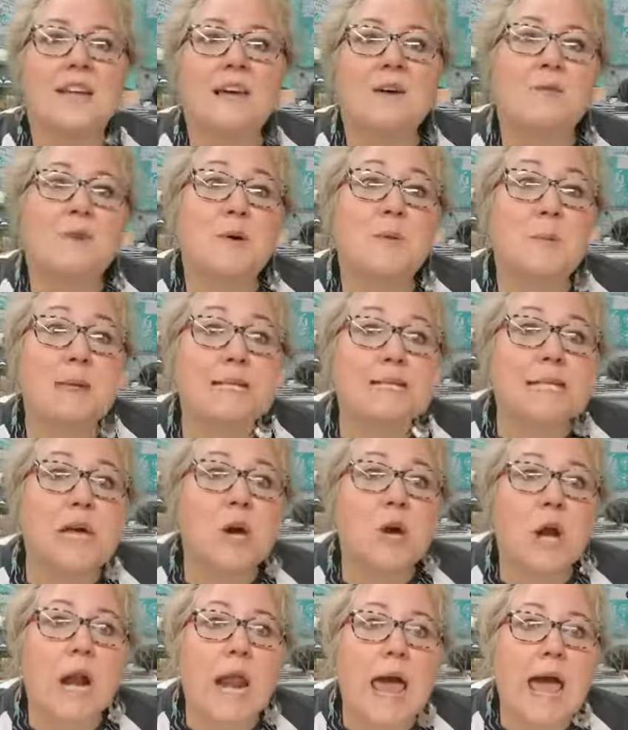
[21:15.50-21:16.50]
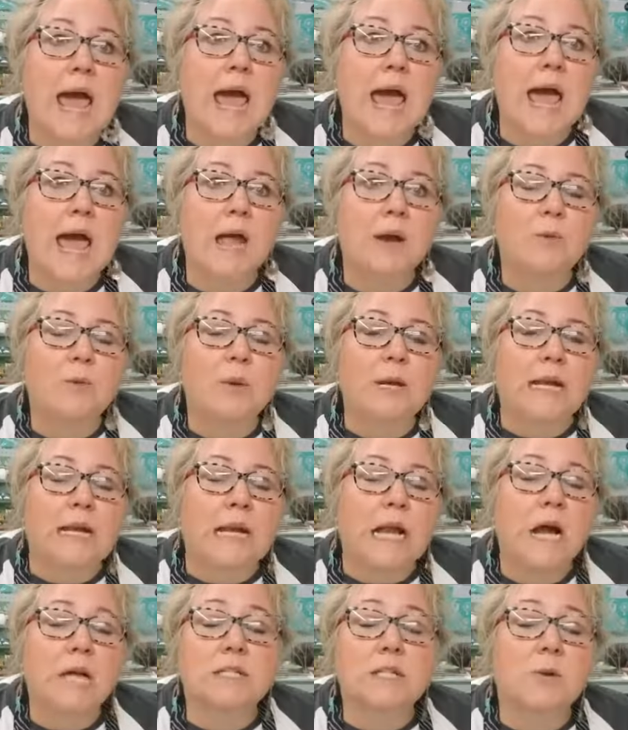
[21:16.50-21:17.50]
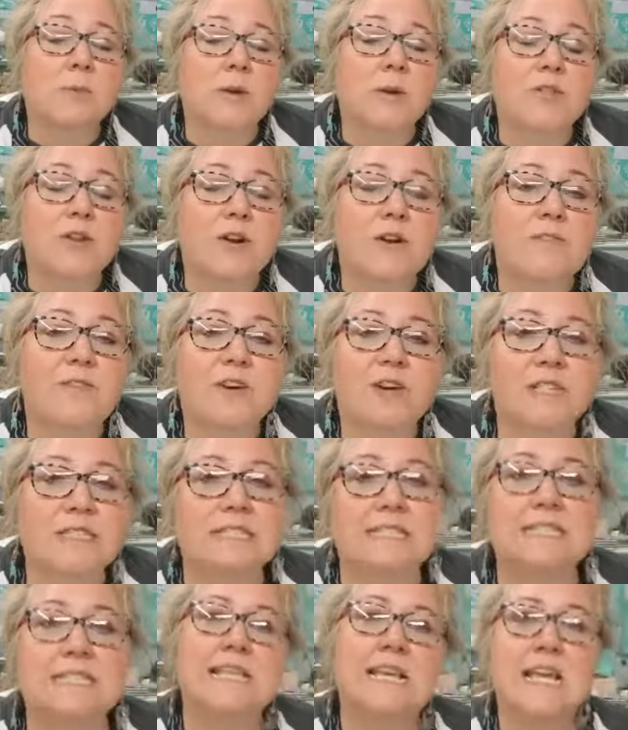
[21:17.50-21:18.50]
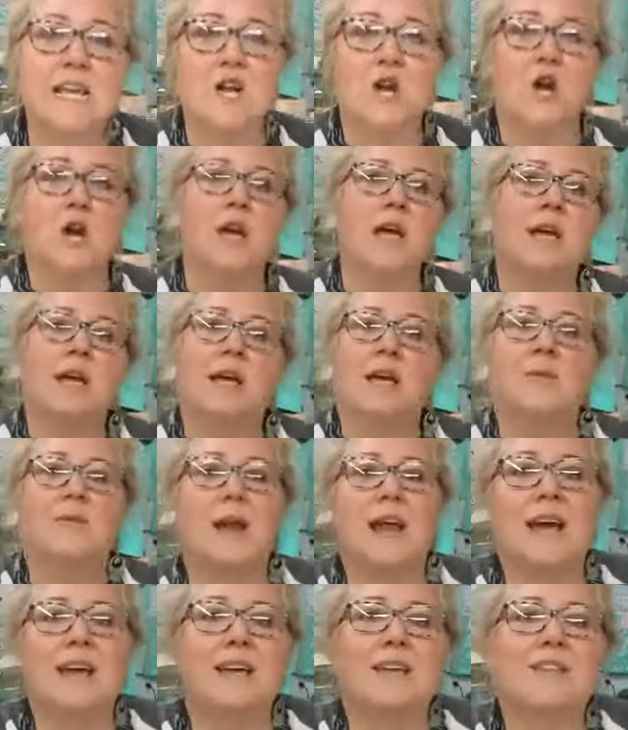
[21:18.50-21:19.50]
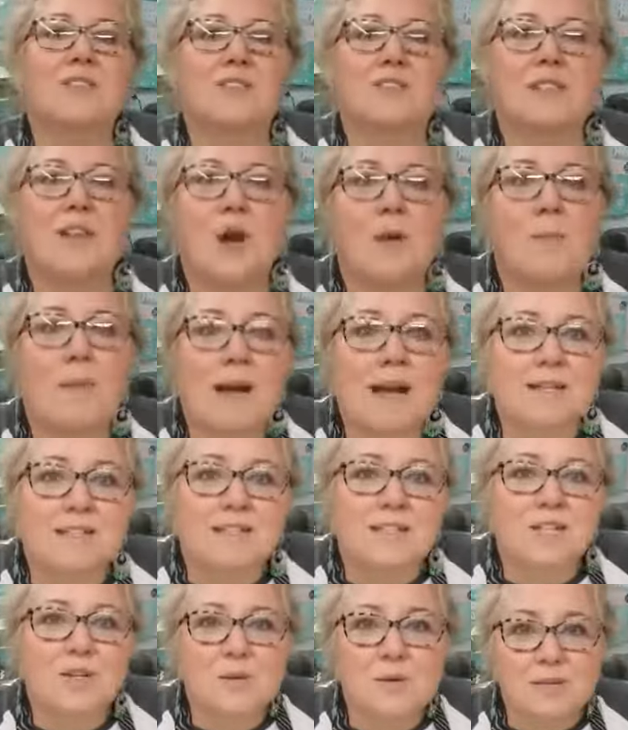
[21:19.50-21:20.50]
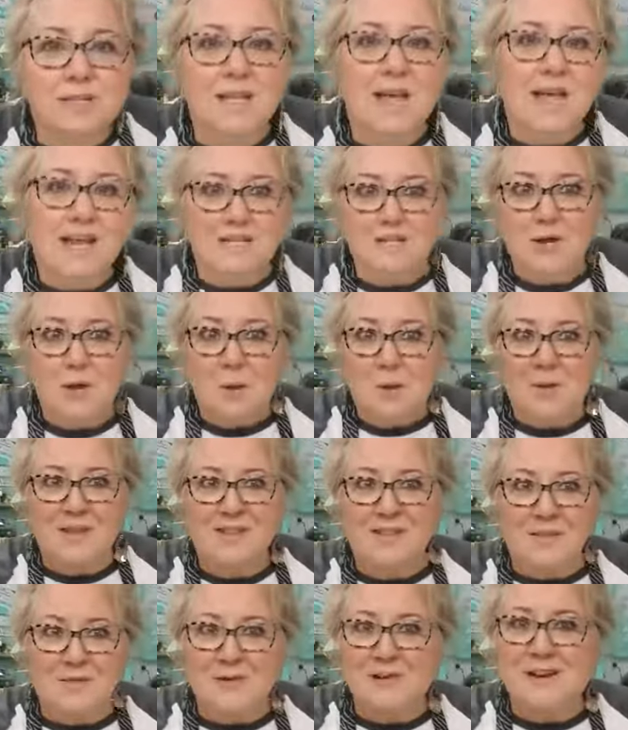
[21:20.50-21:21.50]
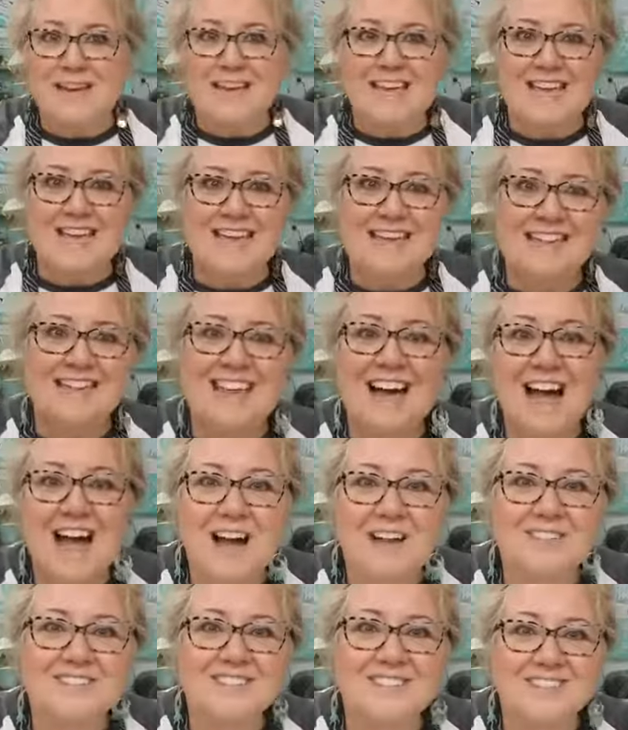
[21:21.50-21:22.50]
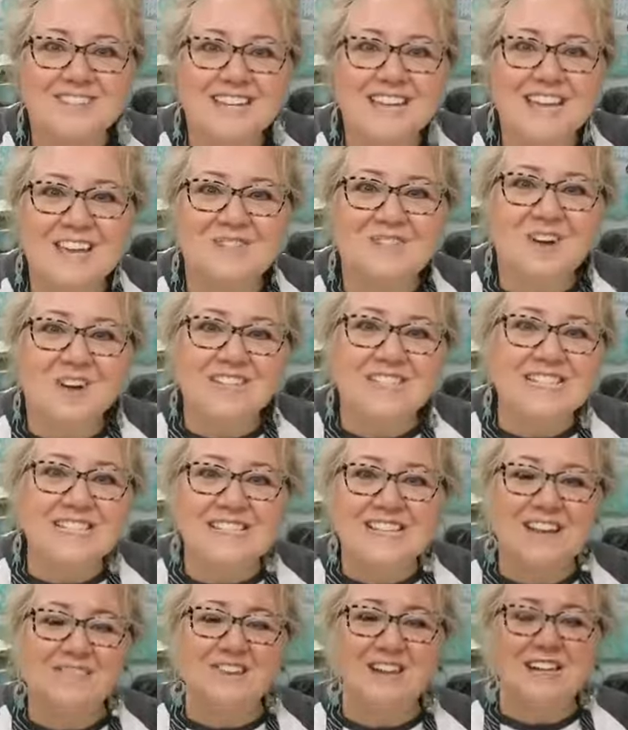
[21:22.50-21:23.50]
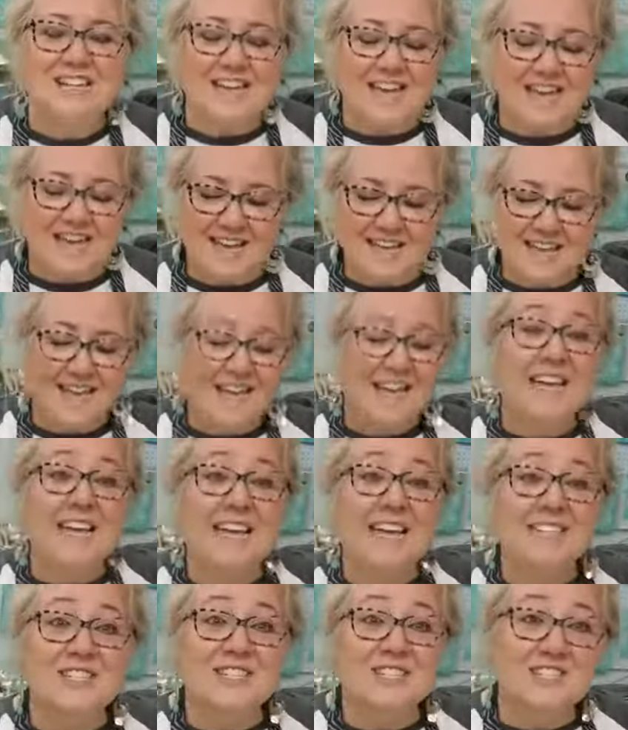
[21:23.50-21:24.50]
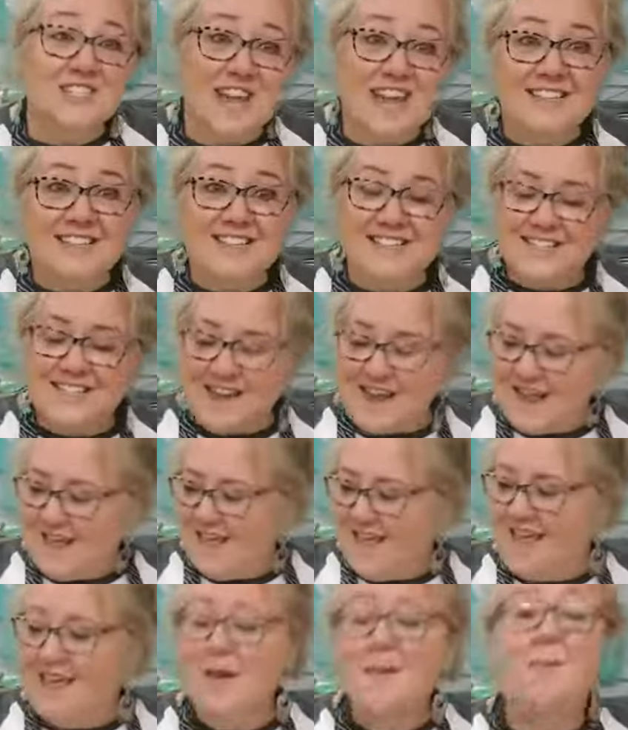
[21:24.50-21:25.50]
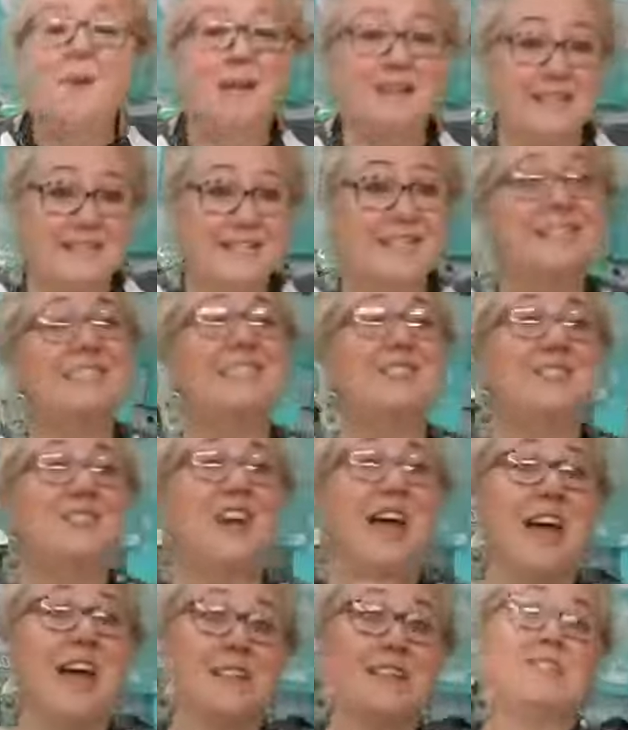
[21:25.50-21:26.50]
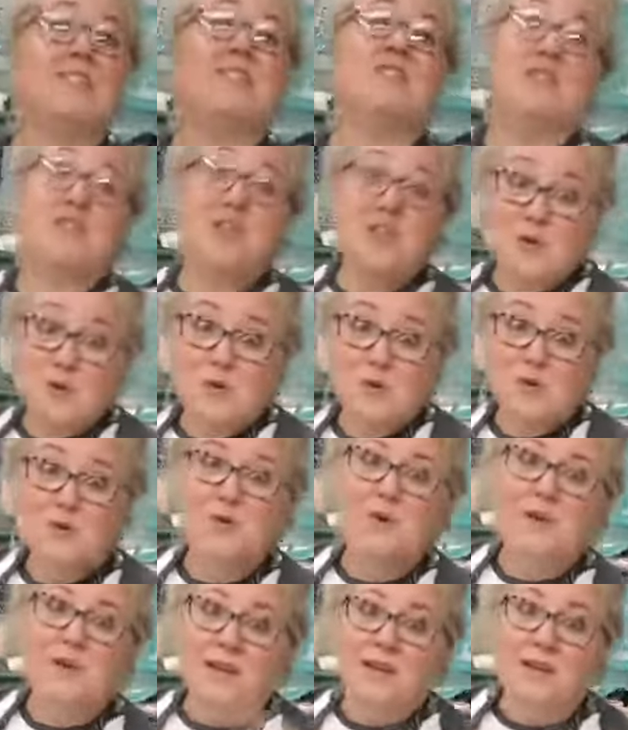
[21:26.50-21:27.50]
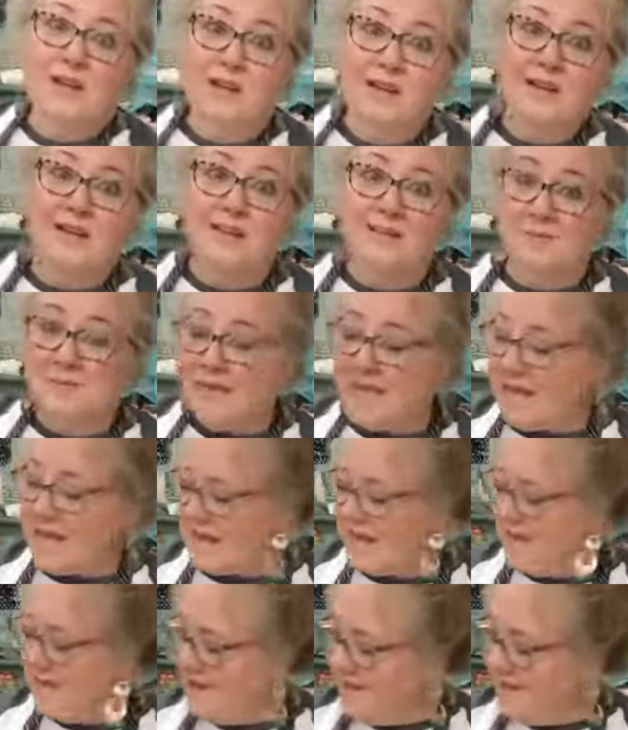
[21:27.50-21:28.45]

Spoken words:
we'll be so glad when October 31st is here, when I can just go back to doing like 2 and 3 lives a week versus every day. It gets challenging, but it does challenge you as me